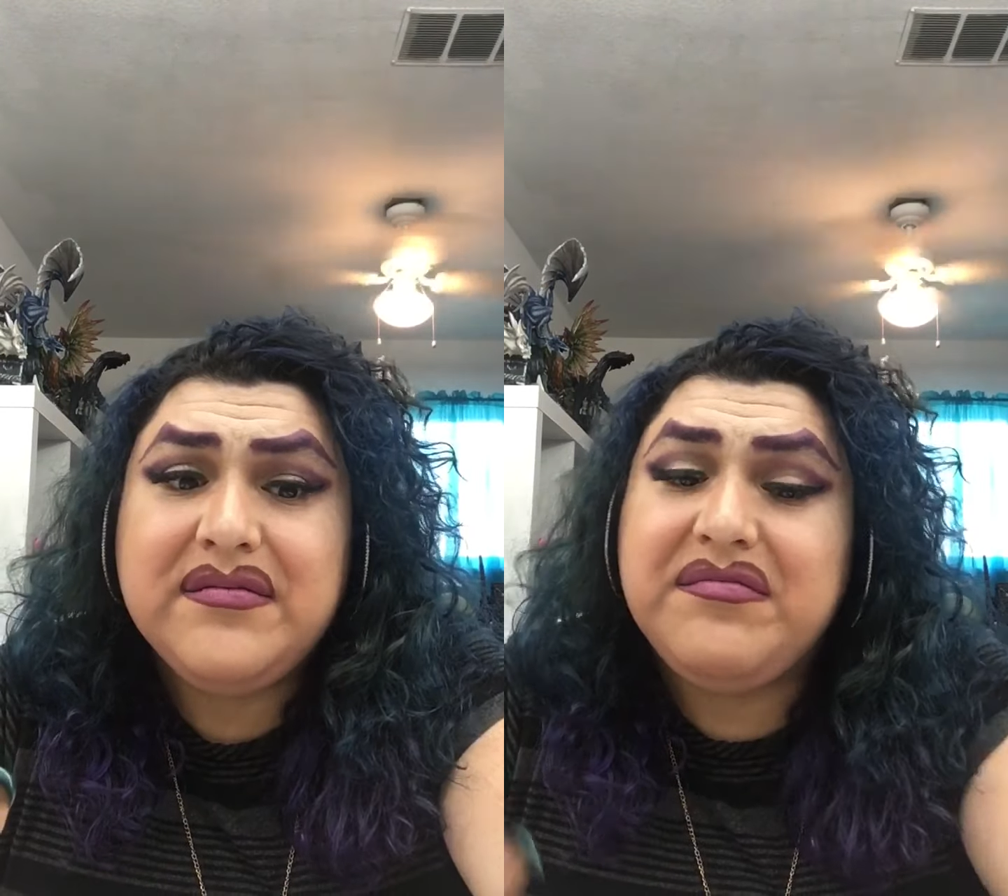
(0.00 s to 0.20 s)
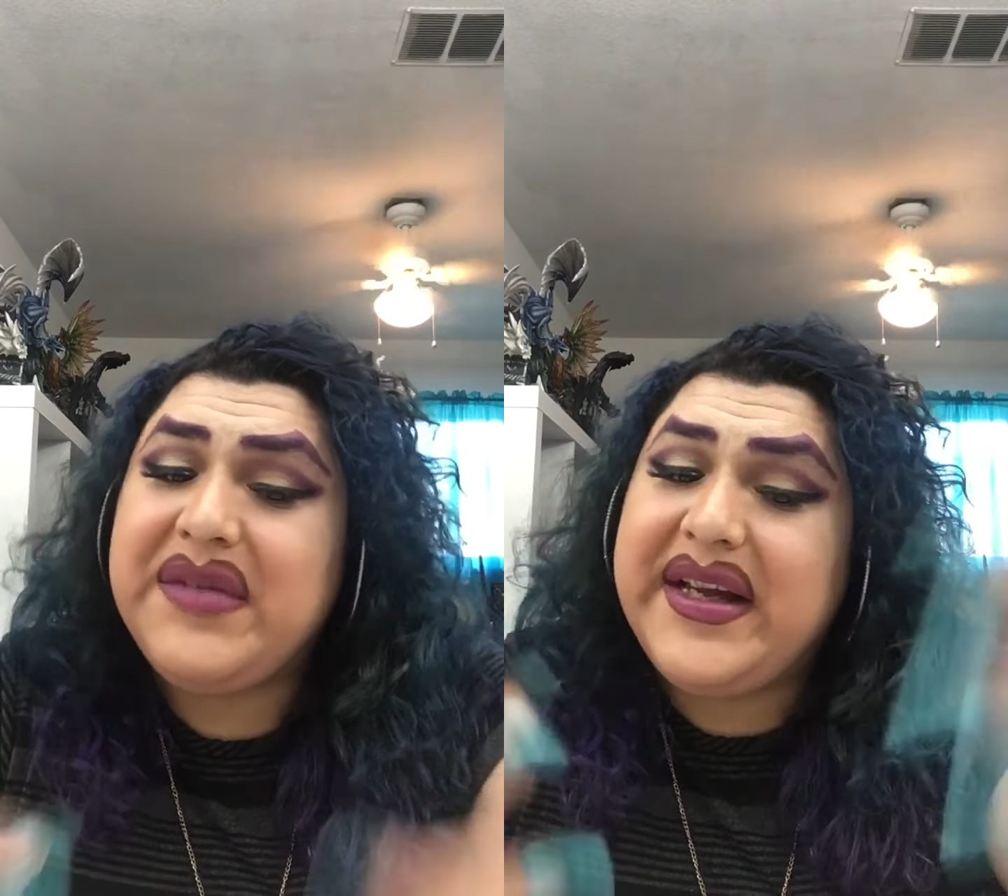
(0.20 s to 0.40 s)

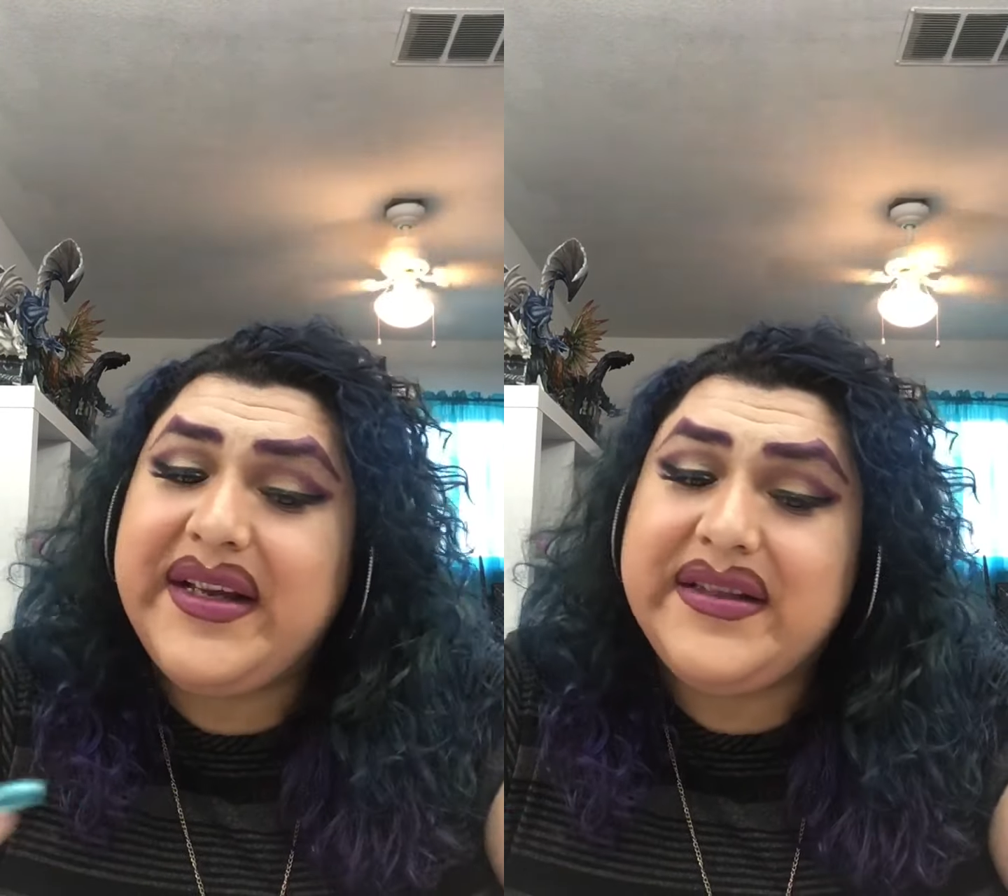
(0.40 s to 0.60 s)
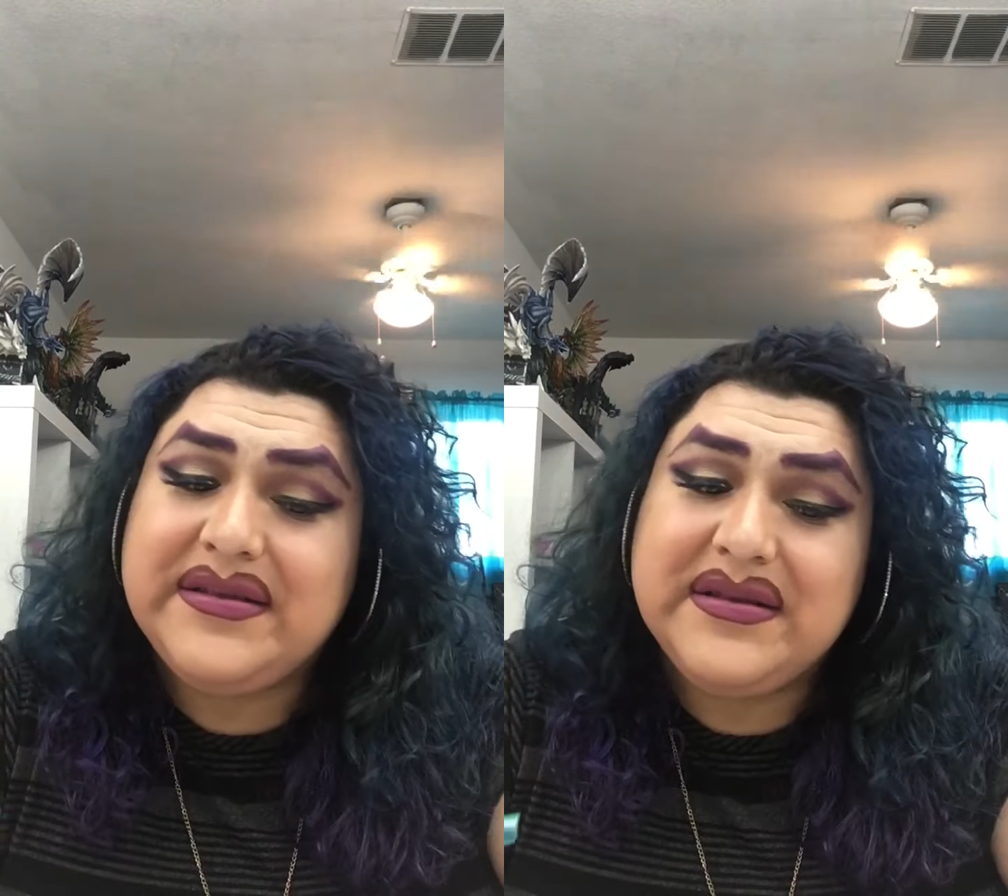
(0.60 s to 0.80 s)

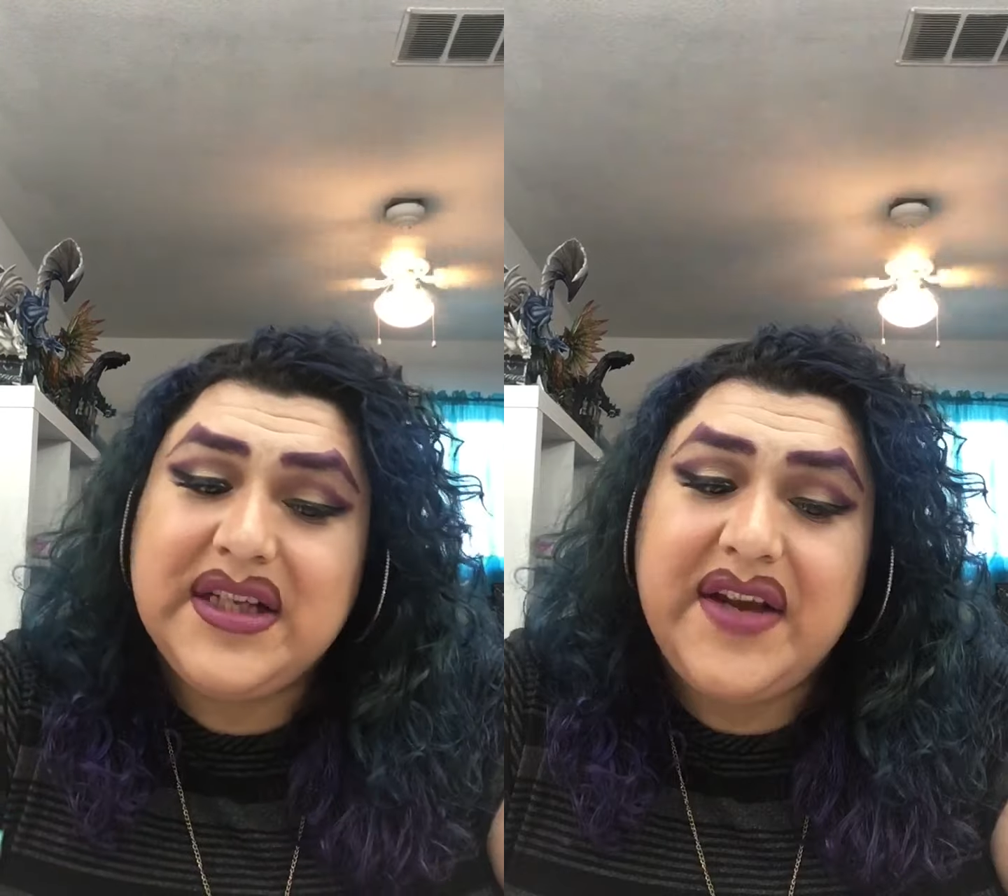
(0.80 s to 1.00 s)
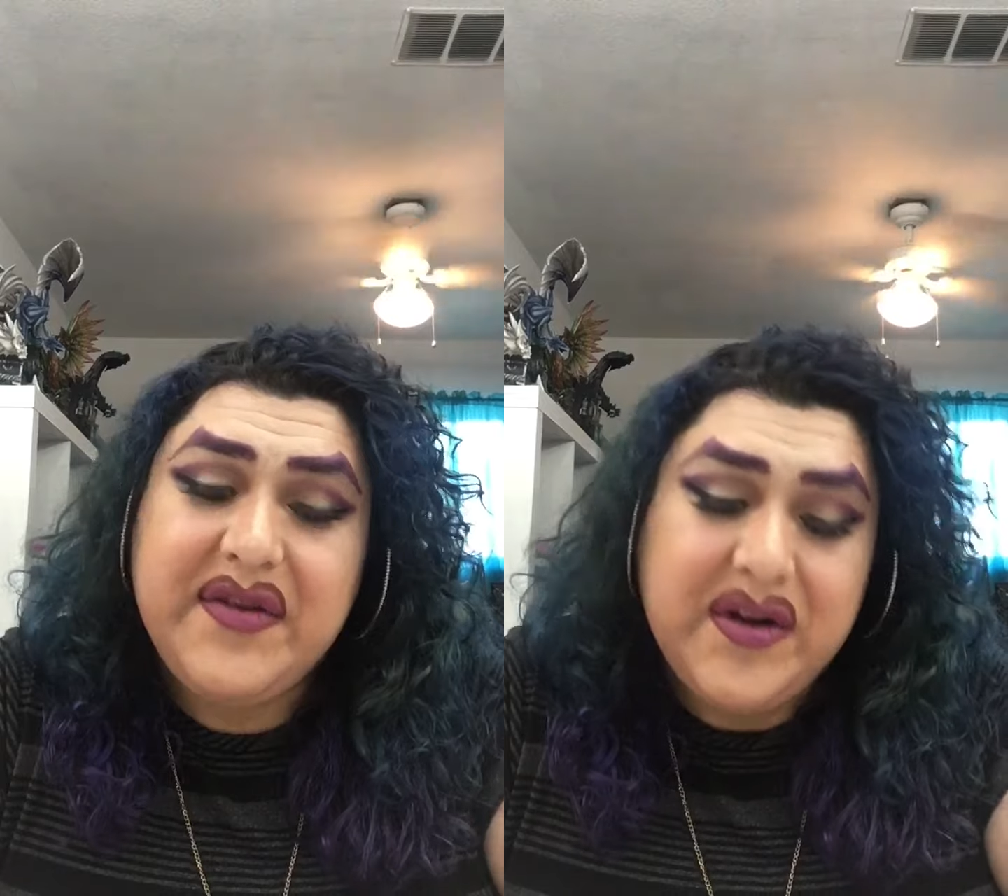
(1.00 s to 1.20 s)
but
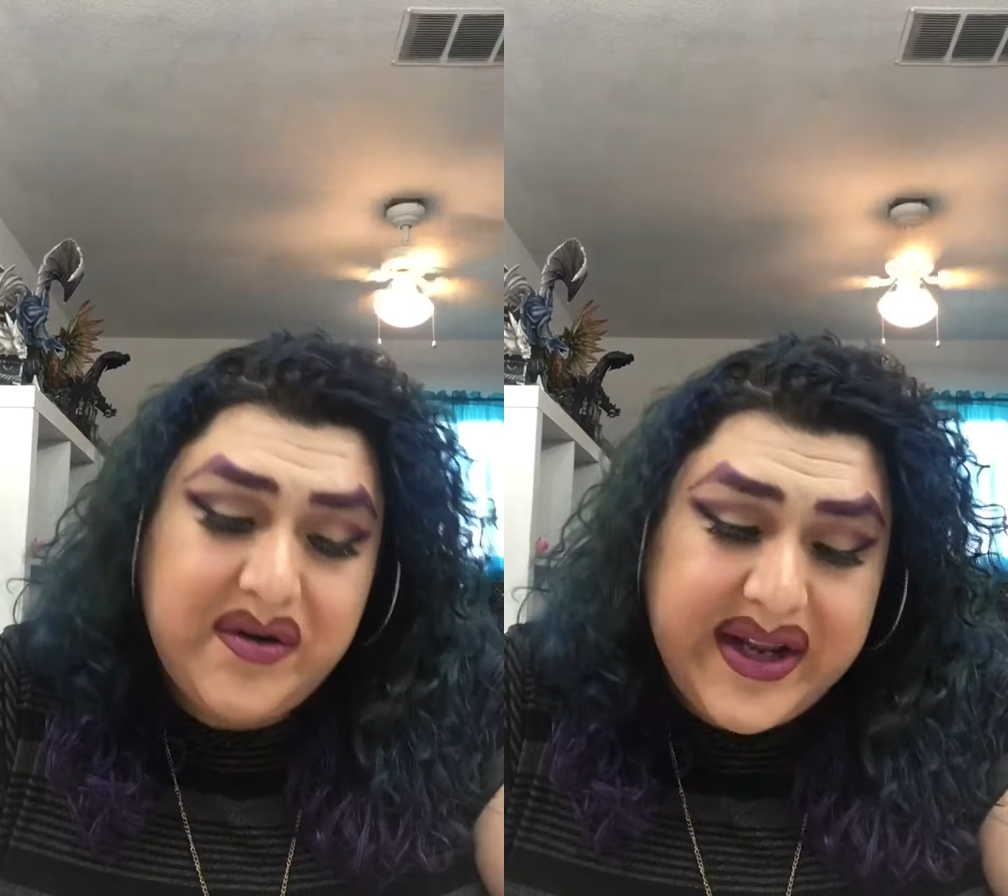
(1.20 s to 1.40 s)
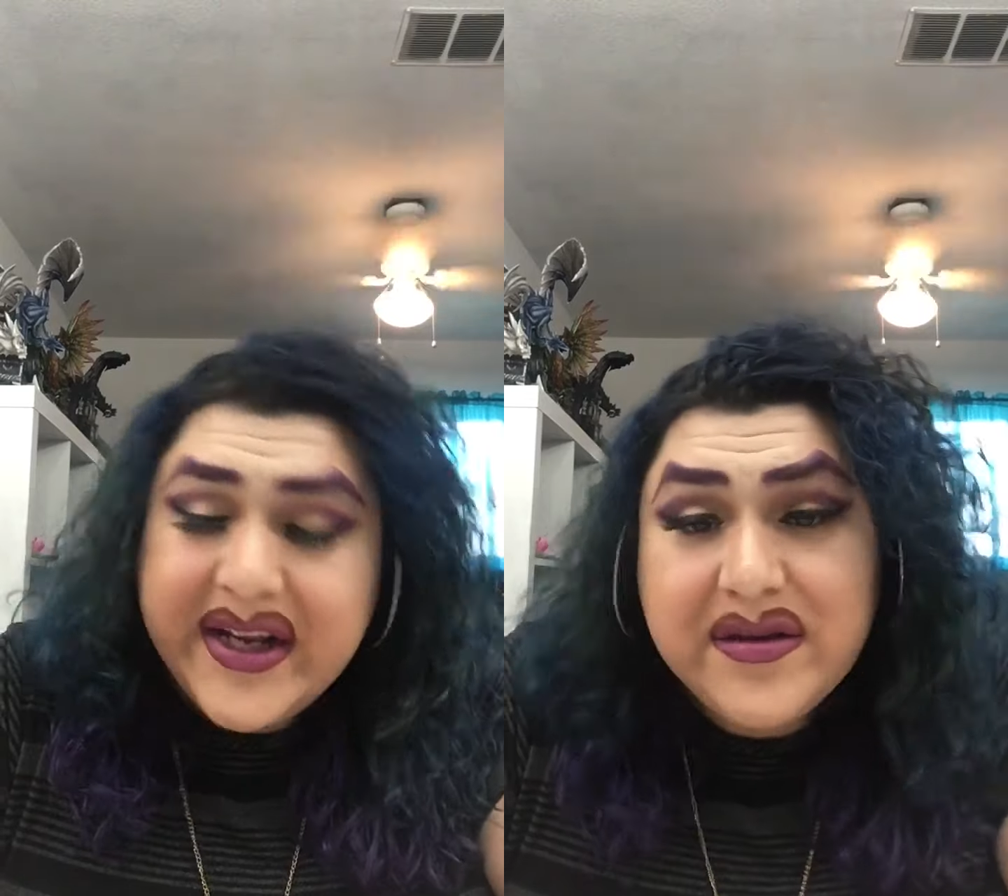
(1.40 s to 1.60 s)
if you don't
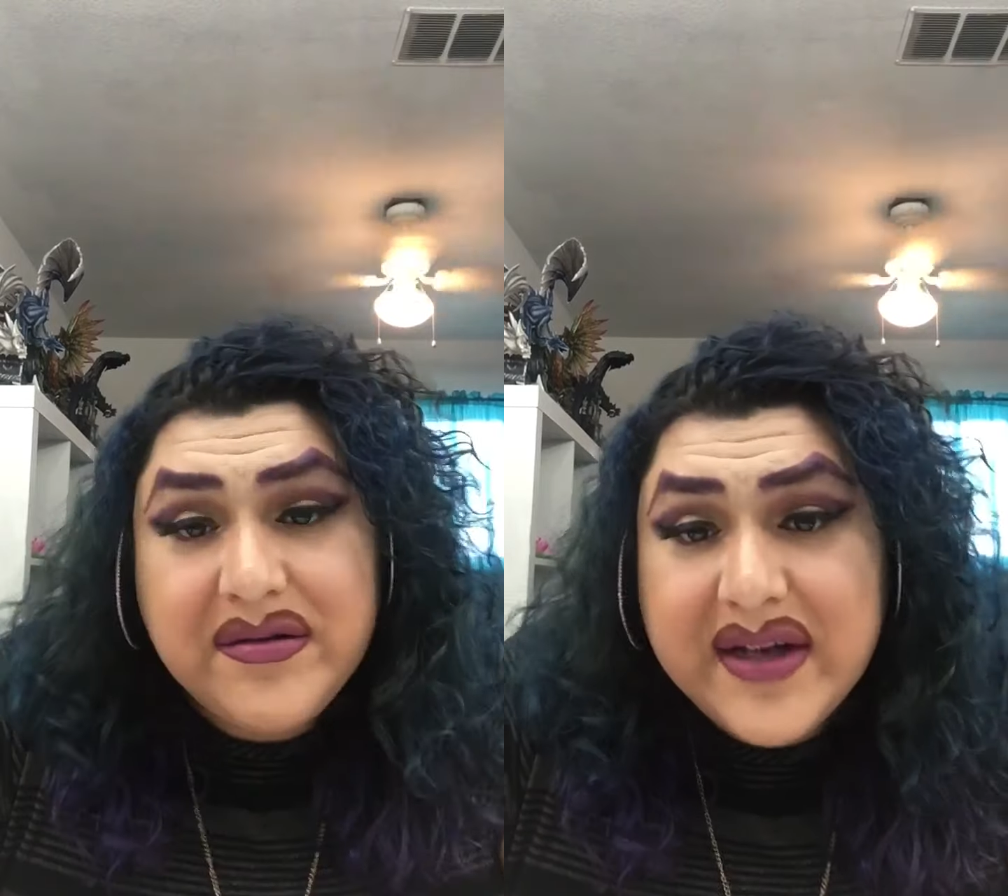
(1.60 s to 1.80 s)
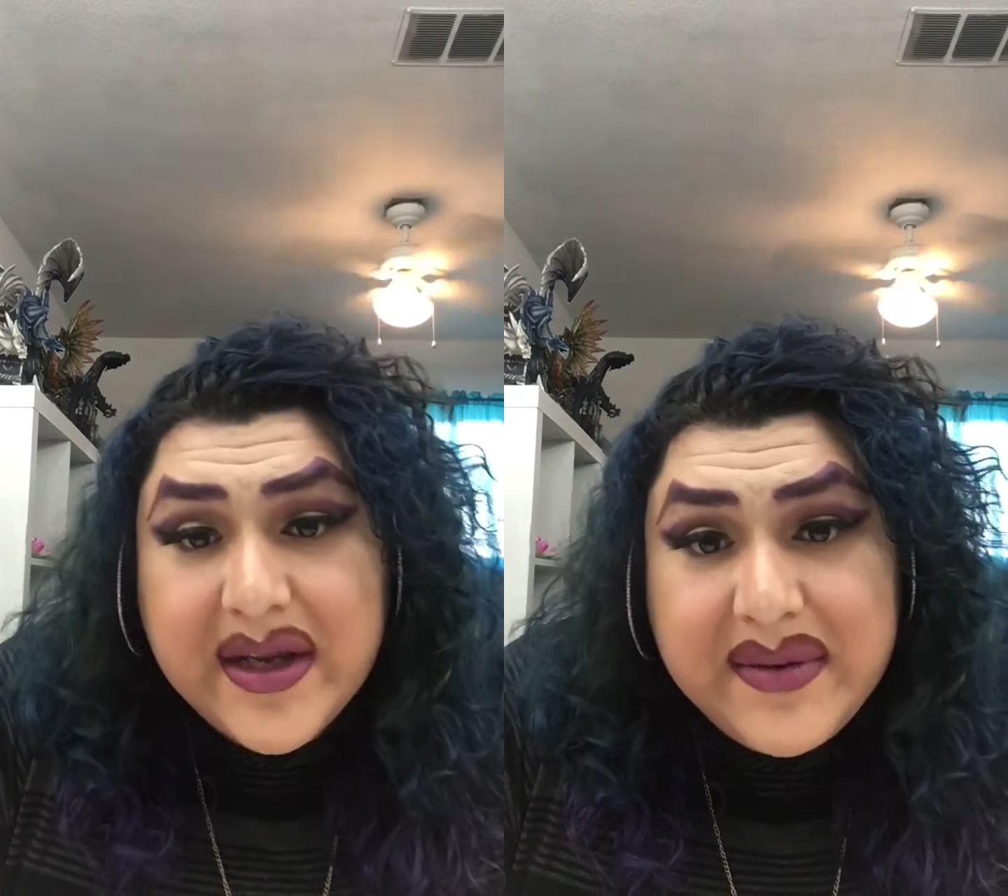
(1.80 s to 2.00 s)
like it,
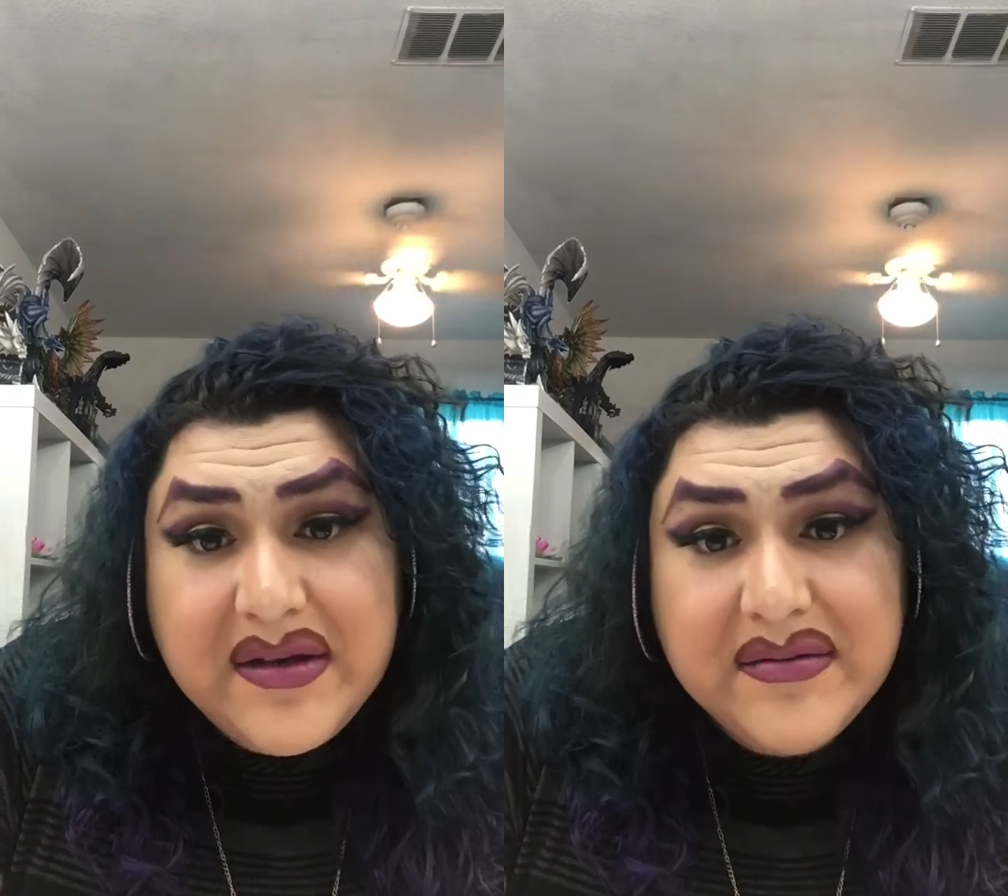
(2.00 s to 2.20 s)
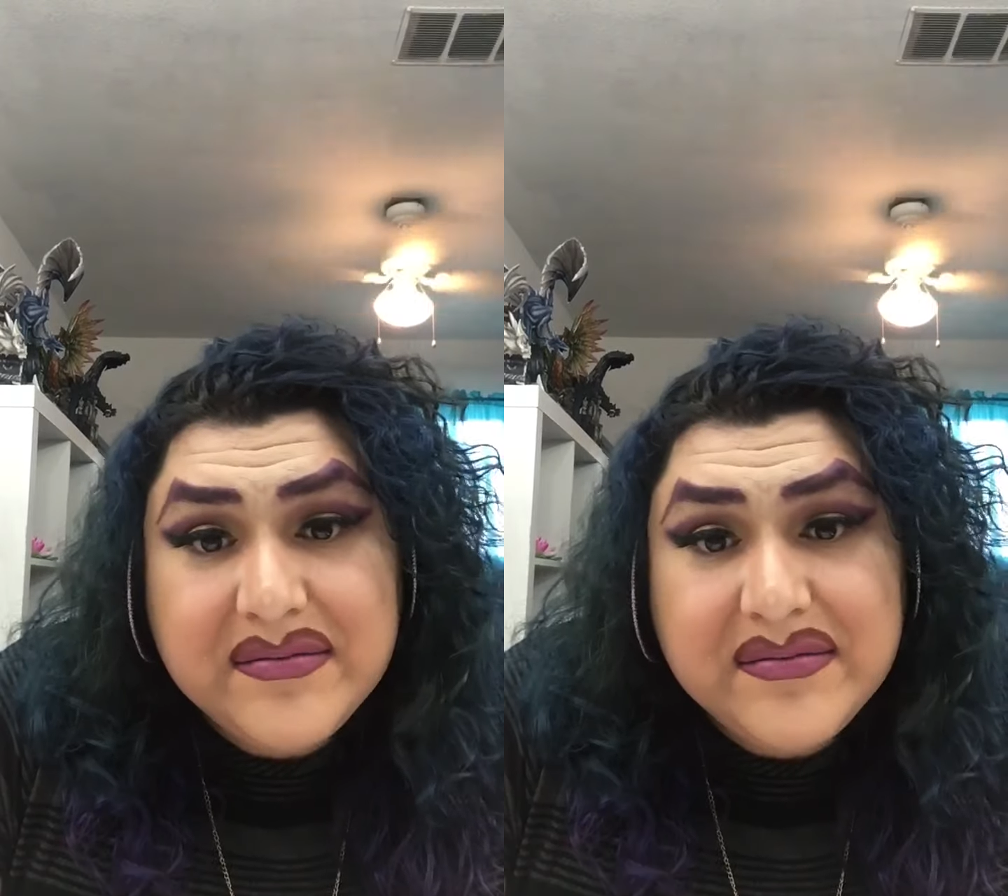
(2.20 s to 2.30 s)
don't look at me.